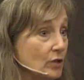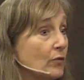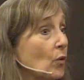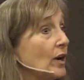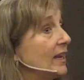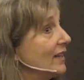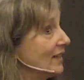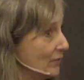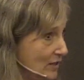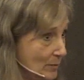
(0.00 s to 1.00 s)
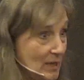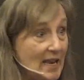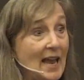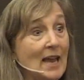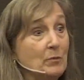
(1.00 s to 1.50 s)
you've already given them a
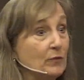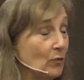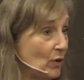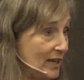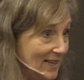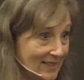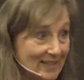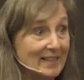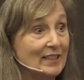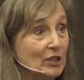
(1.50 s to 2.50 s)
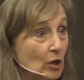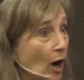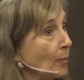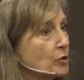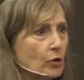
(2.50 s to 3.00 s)
name, you've already,
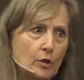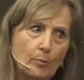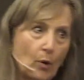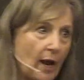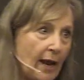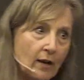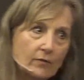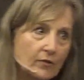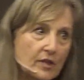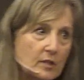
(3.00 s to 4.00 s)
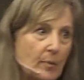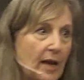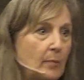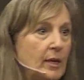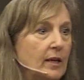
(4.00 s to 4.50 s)
I'm sure you're praying for this
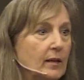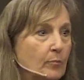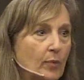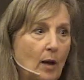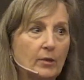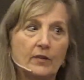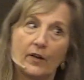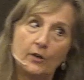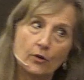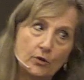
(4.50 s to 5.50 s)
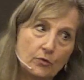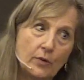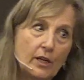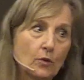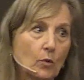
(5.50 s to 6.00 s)
baby, and probably, if I know you,
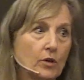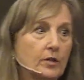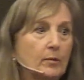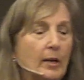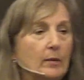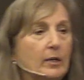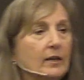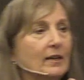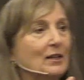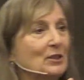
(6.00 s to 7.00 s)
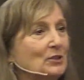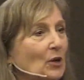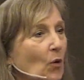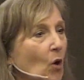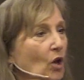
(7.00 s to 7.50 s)
reading the word to the baby.
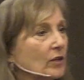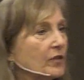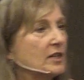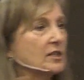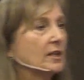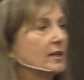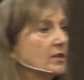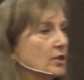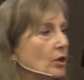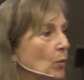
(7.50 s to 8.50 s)
So all of these things,